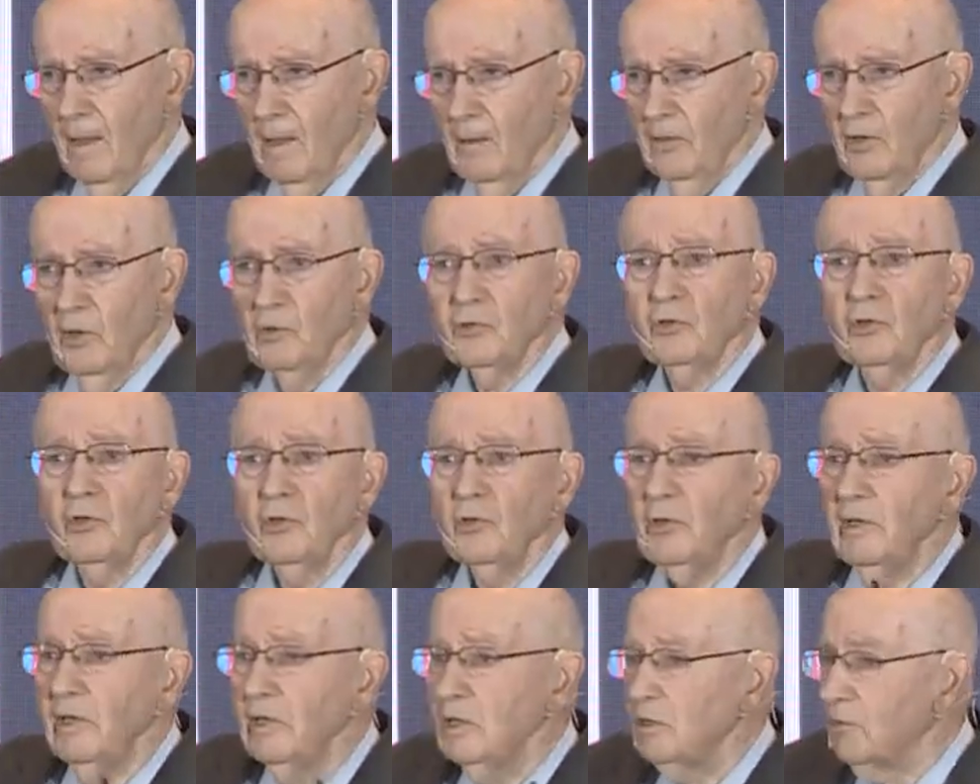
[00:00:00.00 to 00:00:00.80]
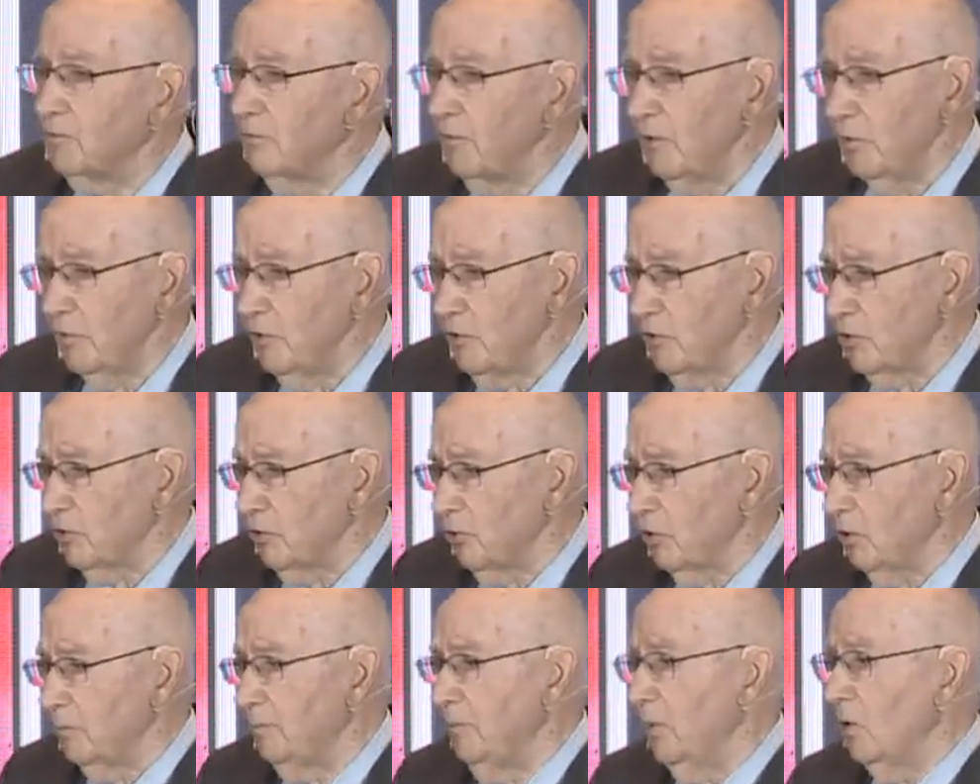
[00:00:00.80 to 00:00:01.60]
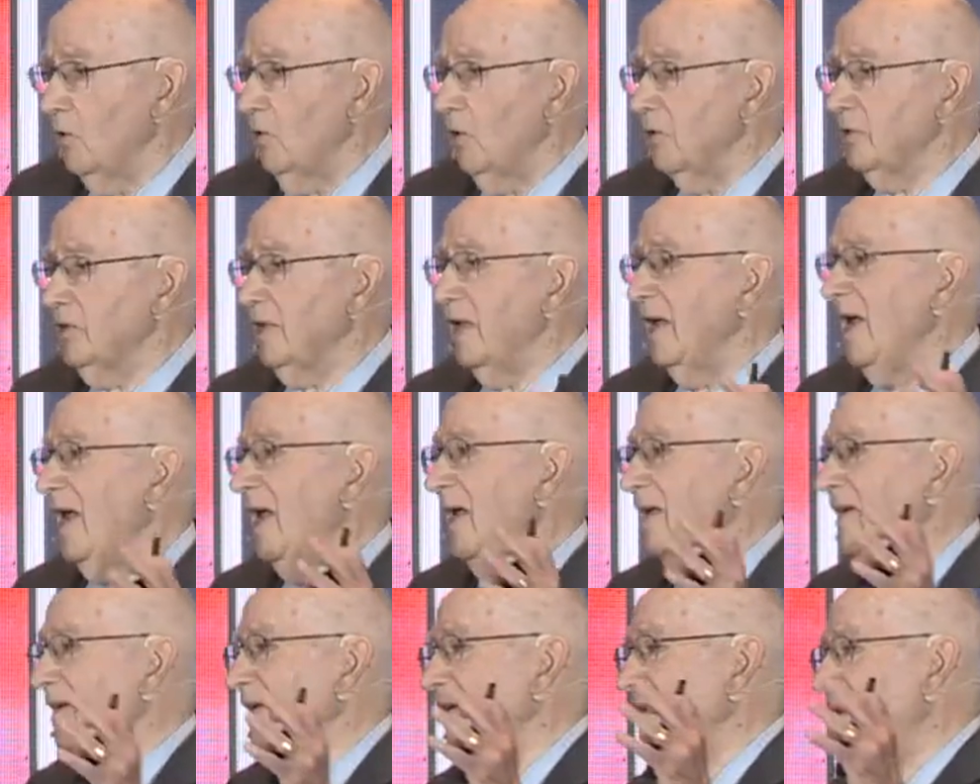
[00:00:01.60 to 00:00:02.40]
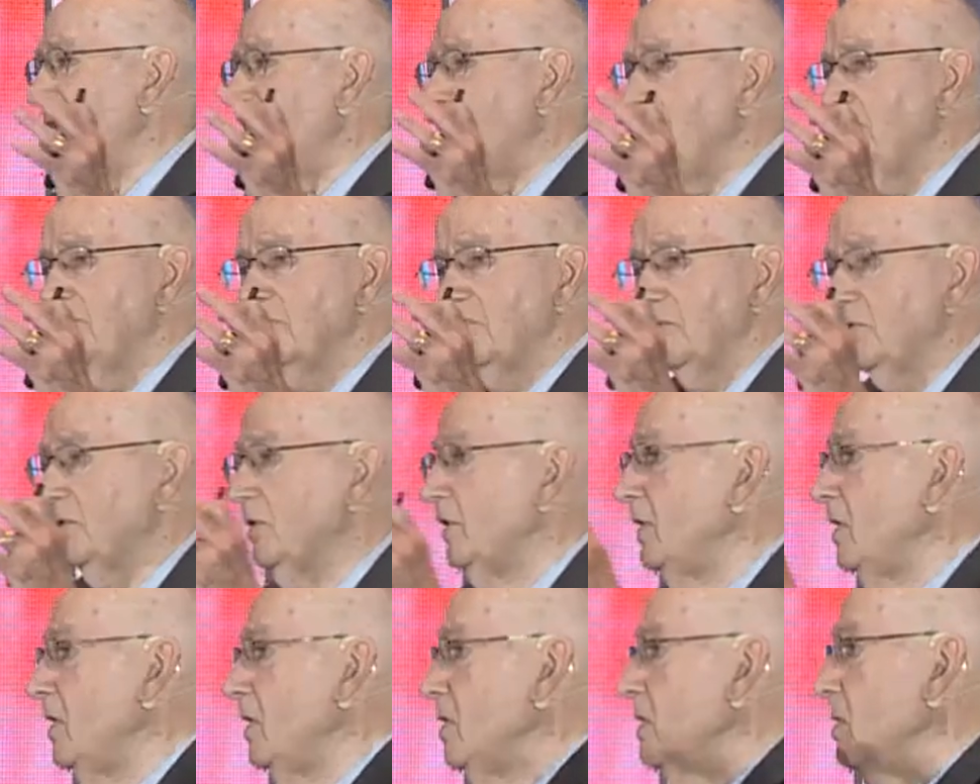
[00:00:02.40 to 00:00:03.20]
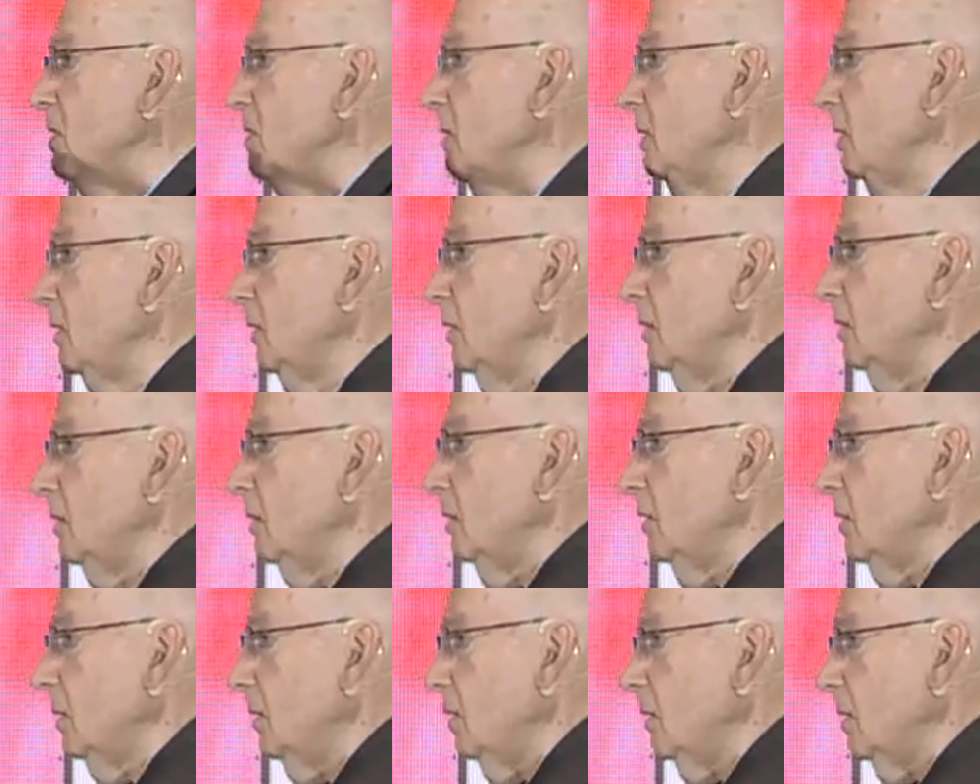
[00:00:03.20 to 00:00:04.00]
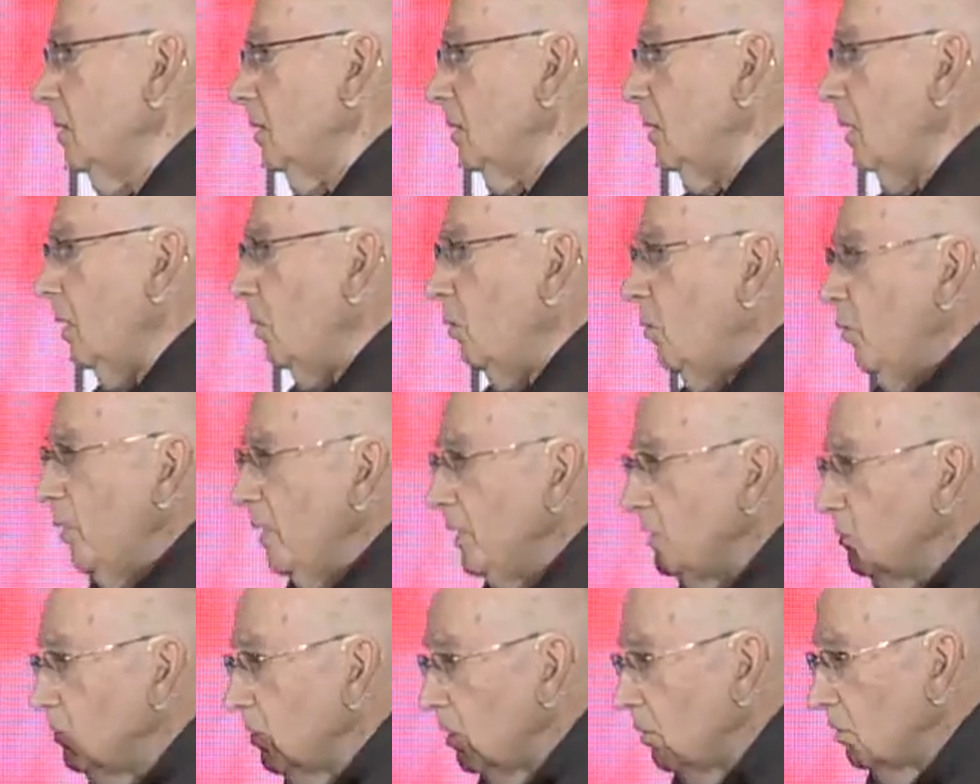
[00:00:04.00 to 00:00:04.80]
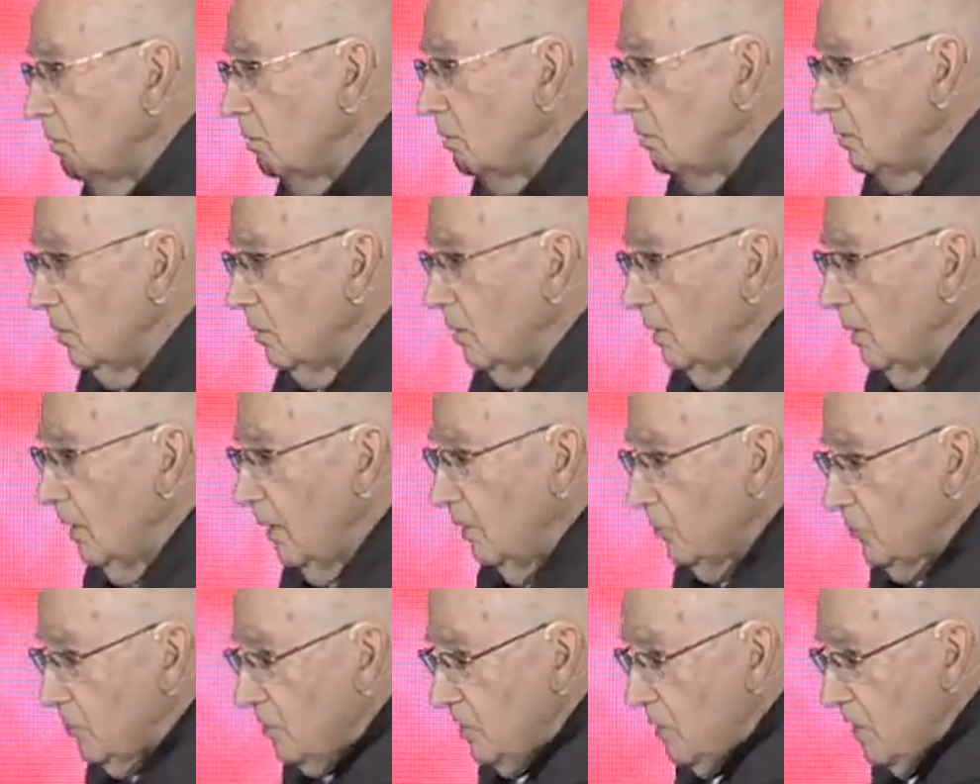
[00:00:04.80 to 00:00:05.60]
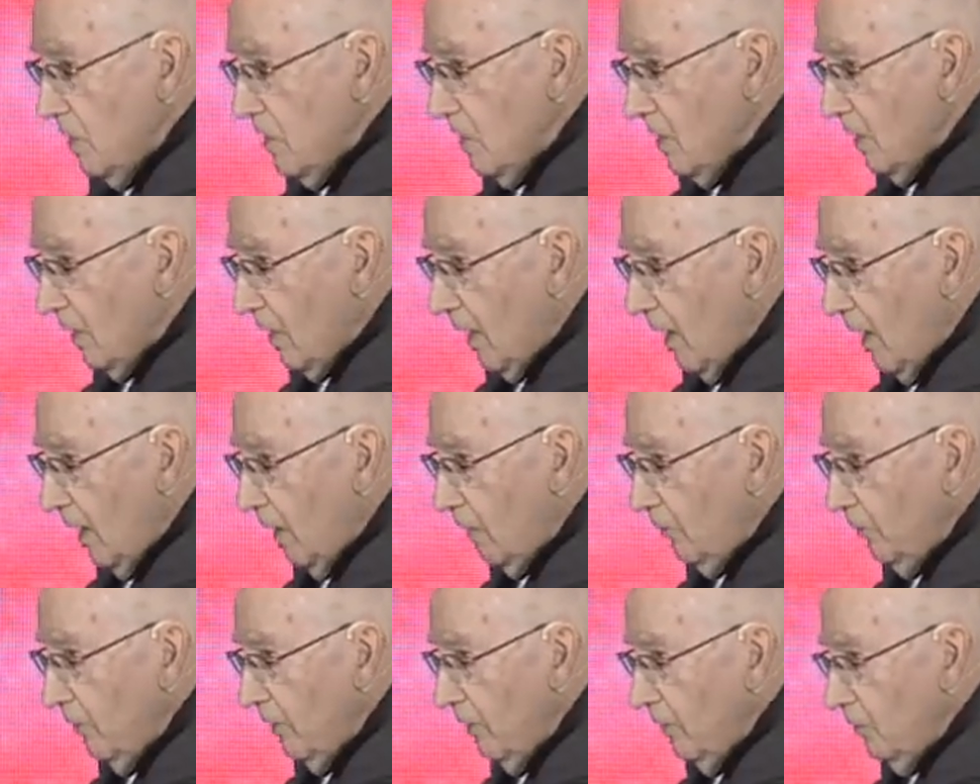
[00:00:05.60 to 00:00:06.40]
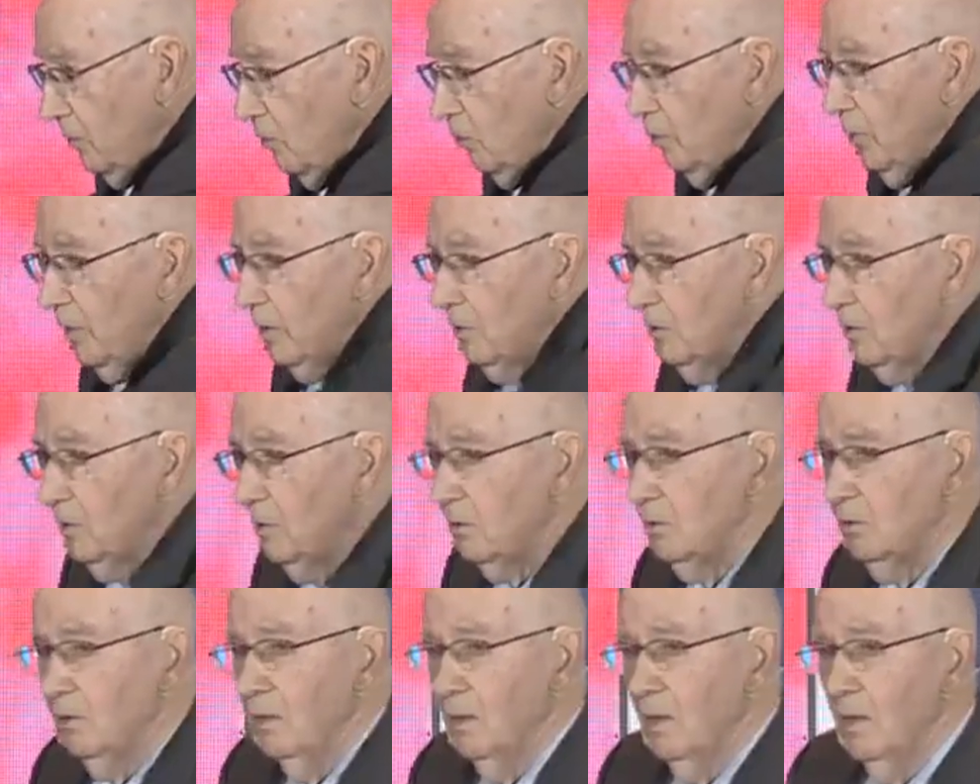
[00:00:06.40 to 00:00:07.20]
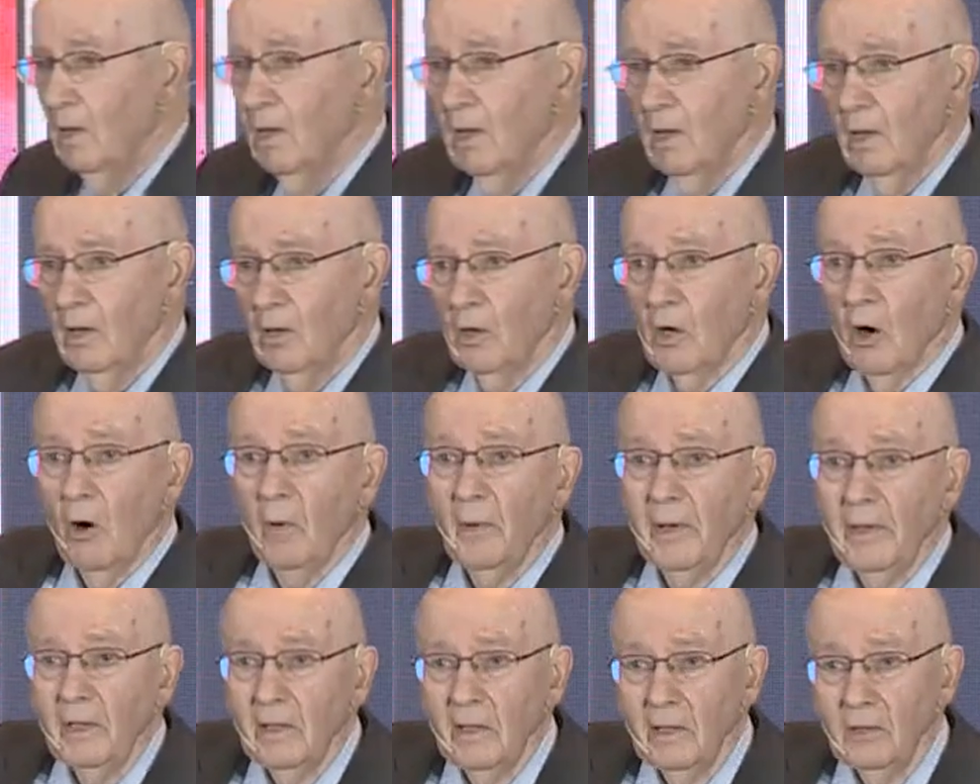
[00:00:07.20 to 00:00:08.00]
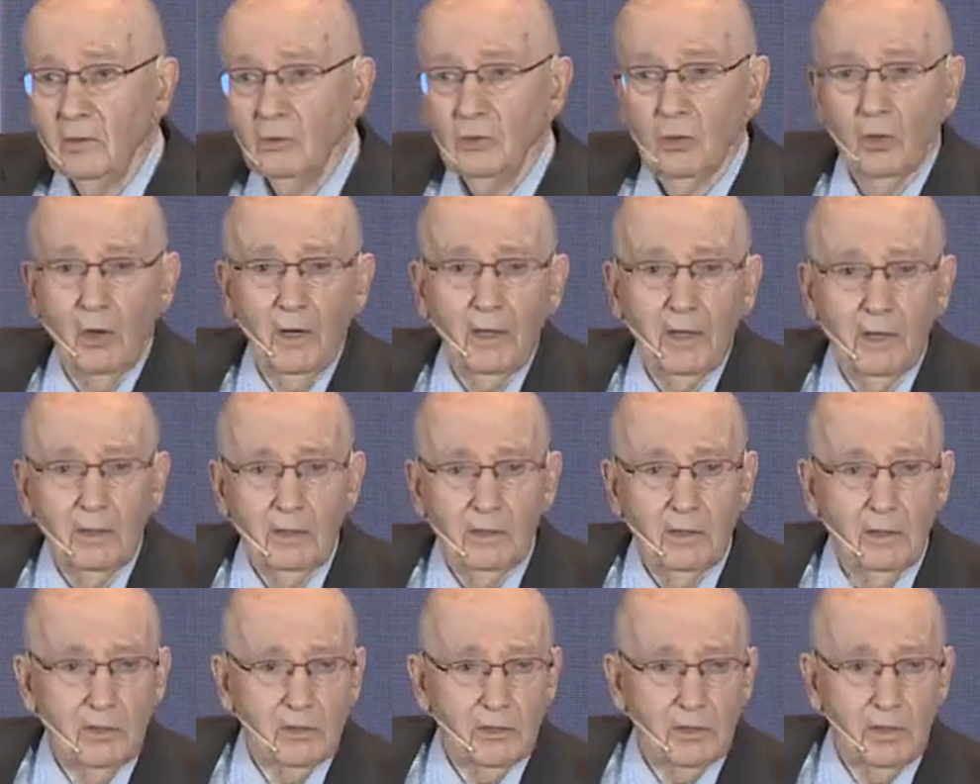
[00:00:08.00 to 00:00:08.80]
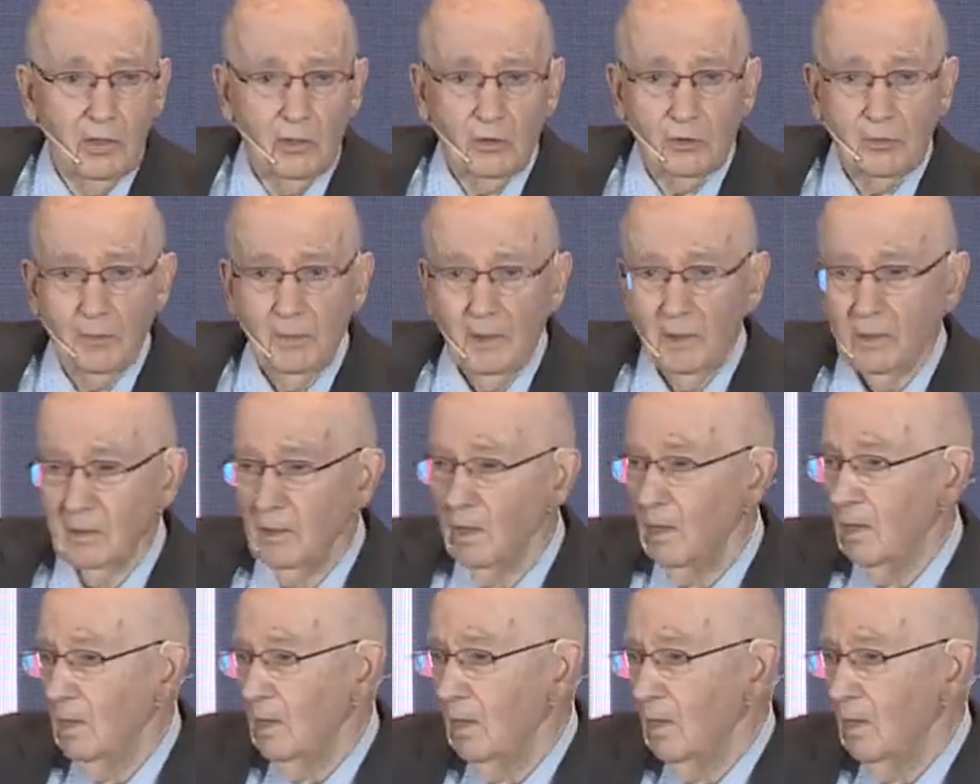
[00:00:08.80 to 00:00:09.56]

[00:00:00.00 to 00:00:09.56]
their journey is very short because they ended up seeing a window and seeing a car in the window, going in, talking to the salesman,